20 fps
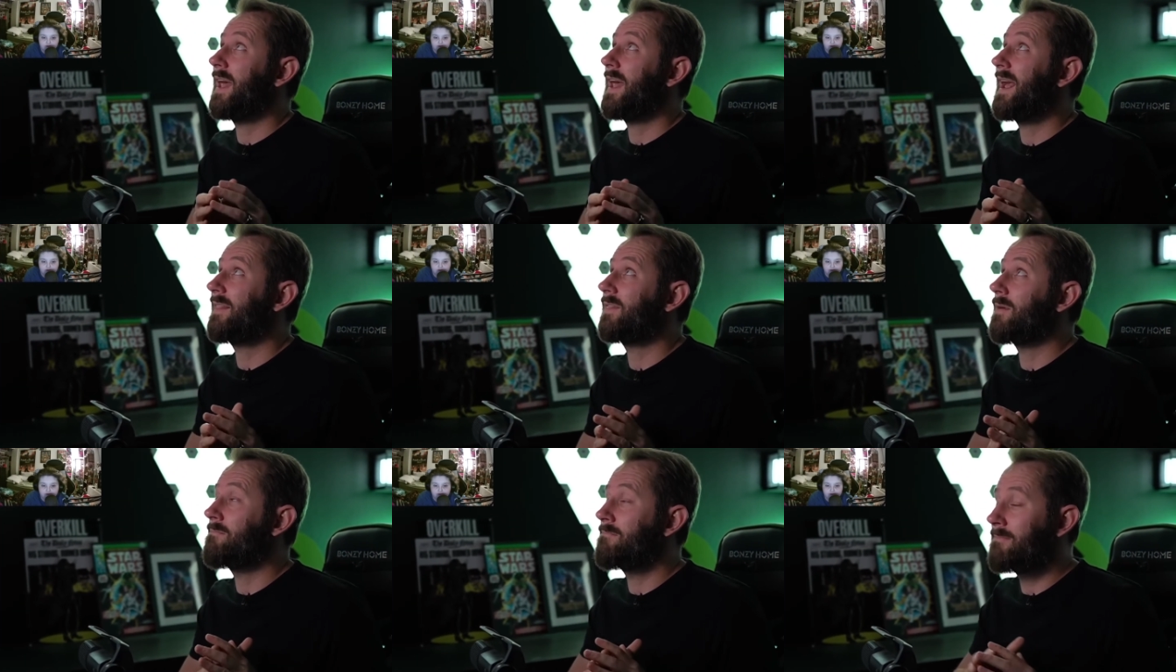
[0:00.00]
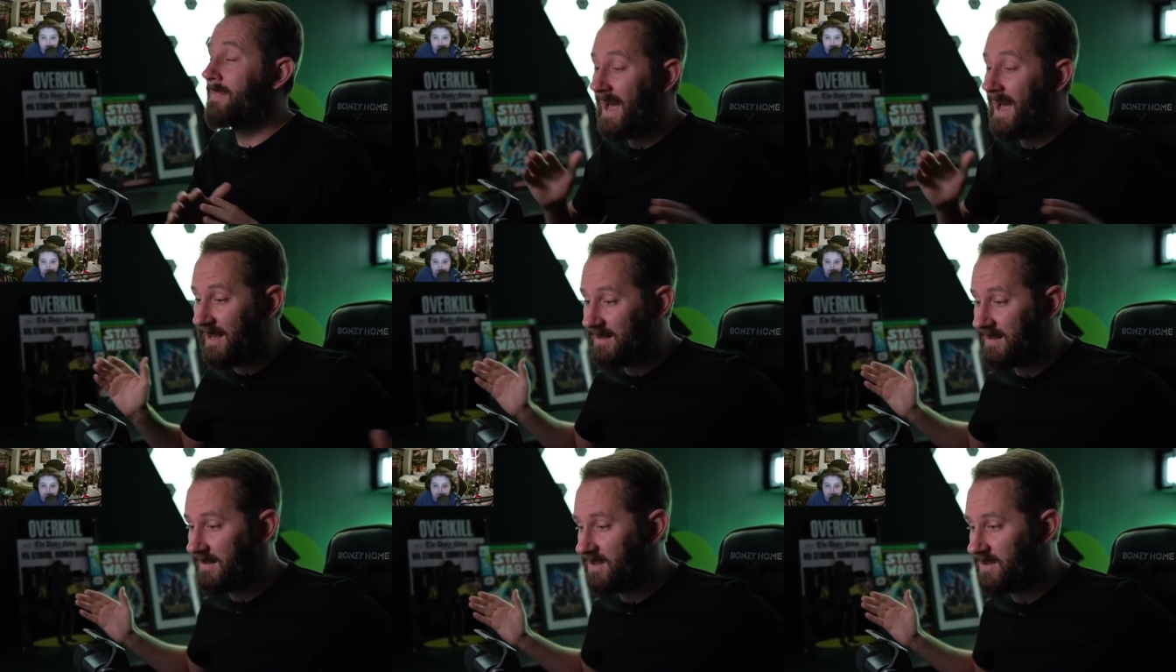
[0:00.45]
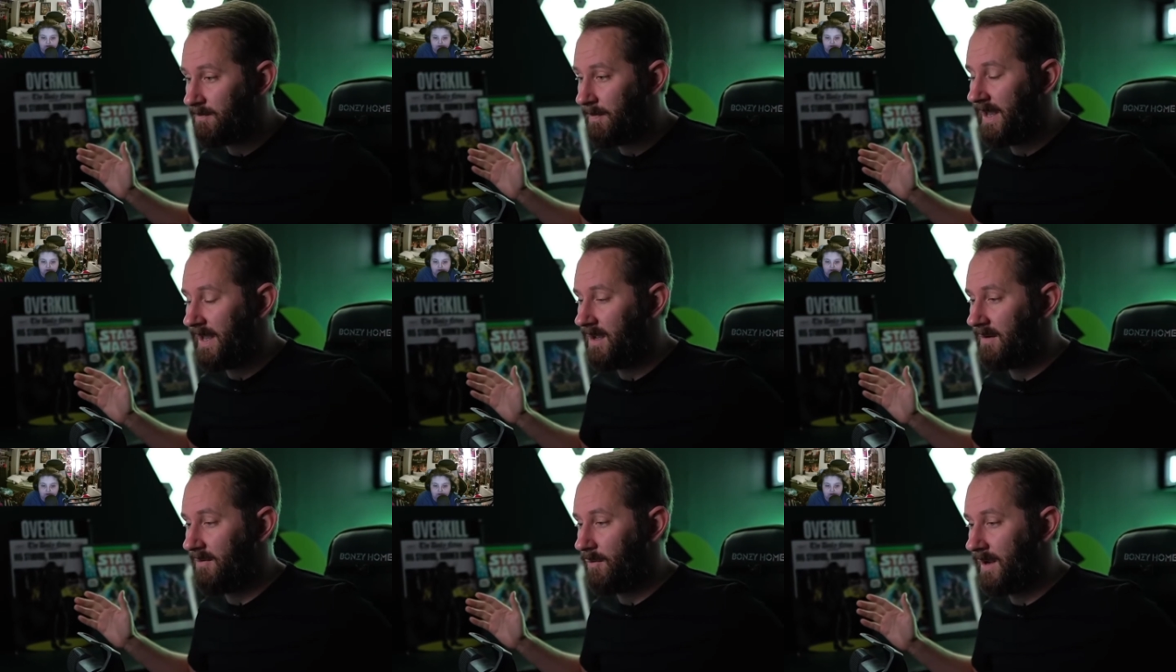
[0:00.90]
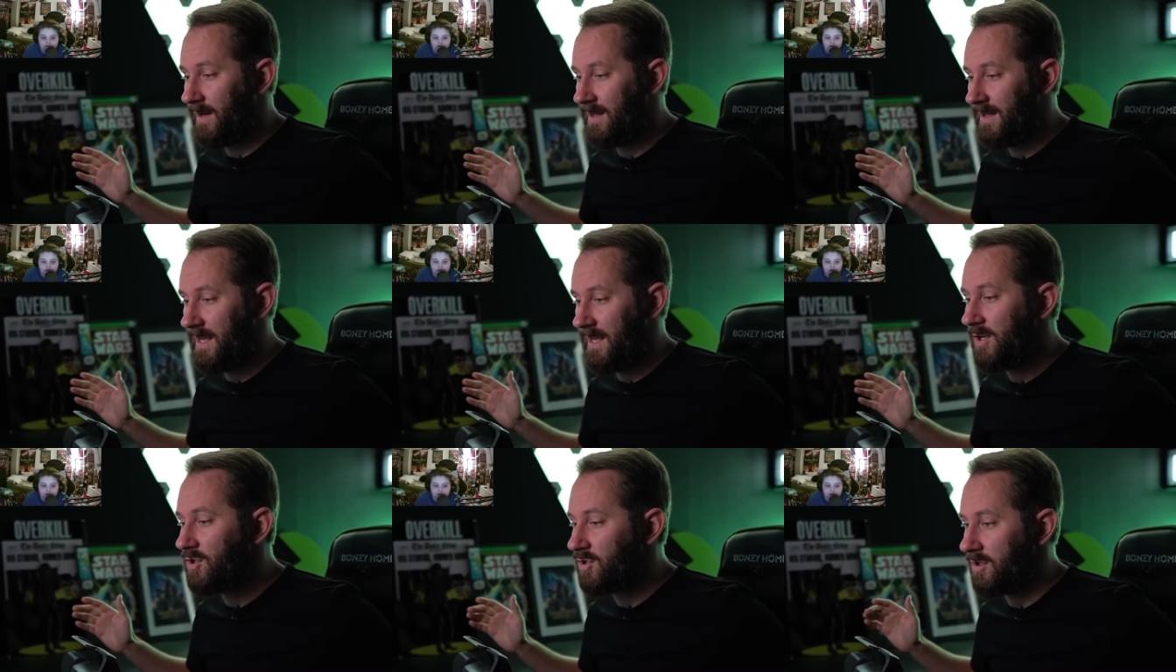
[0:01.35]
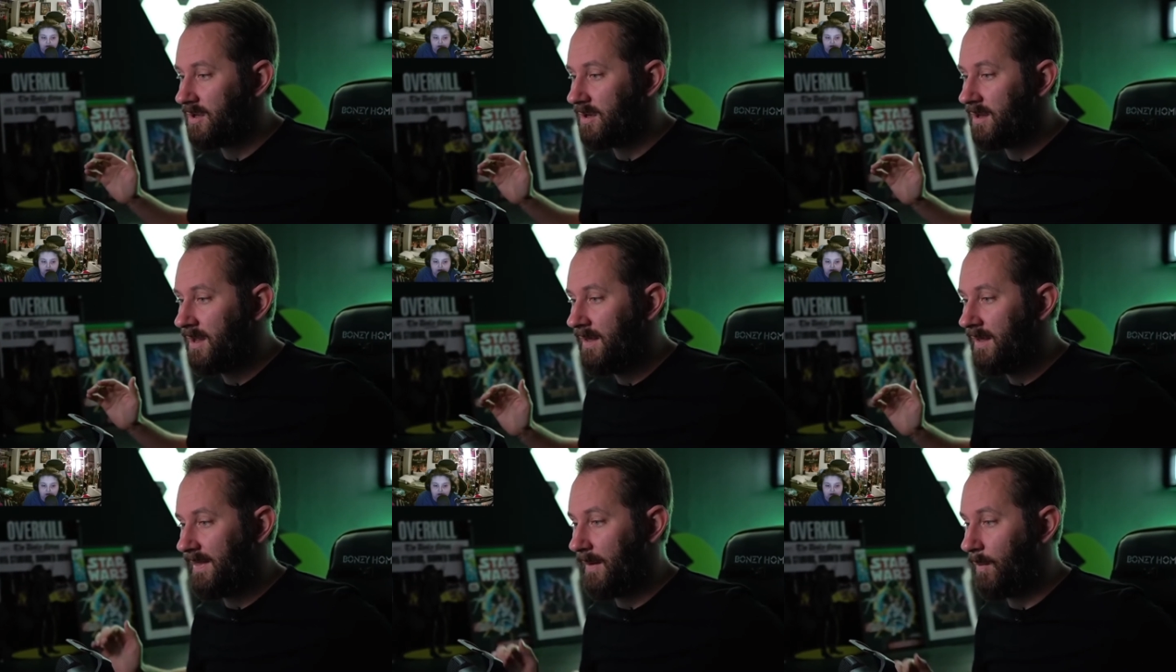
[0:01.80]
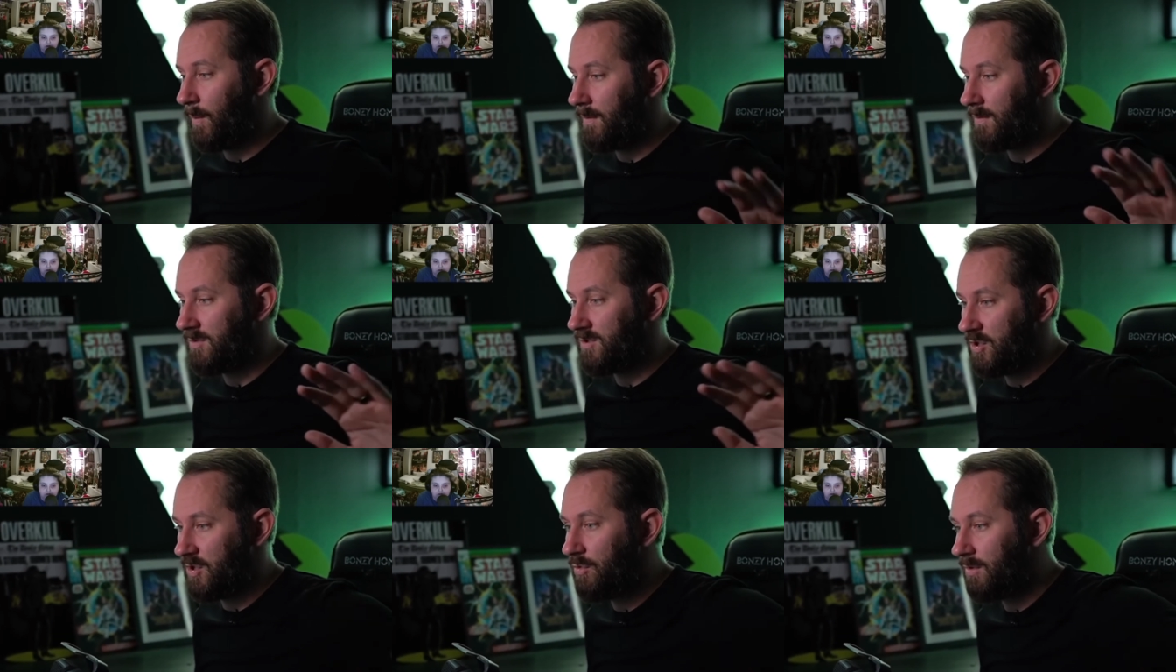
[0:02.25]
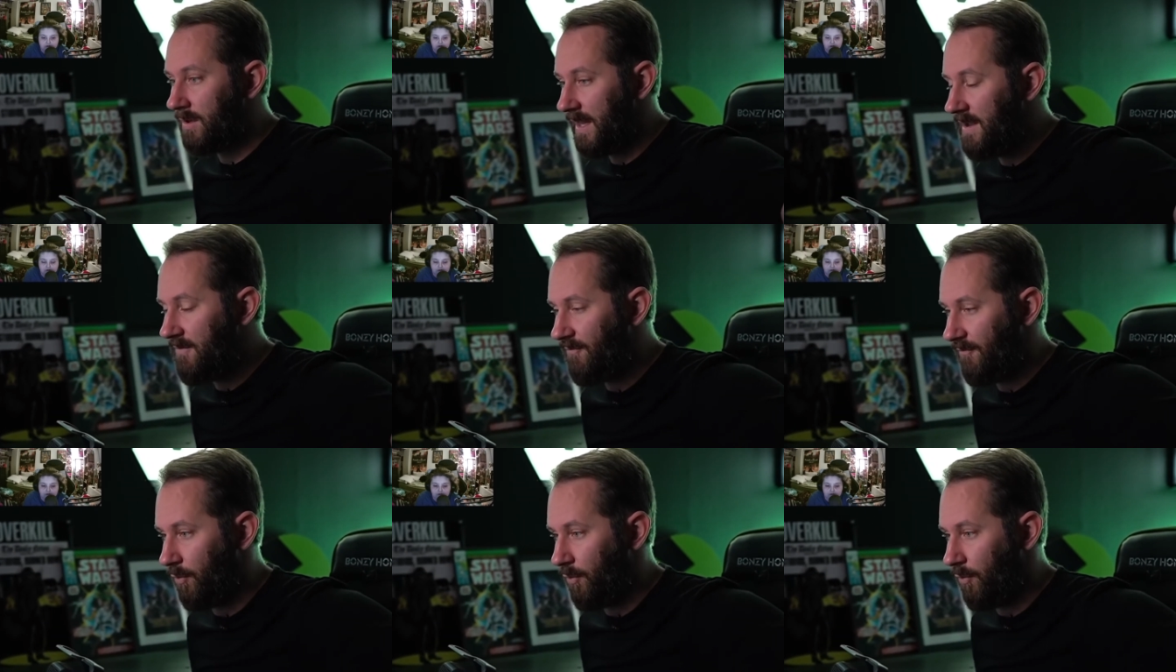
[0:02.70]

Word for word: had the massive spike of radiation that we were too late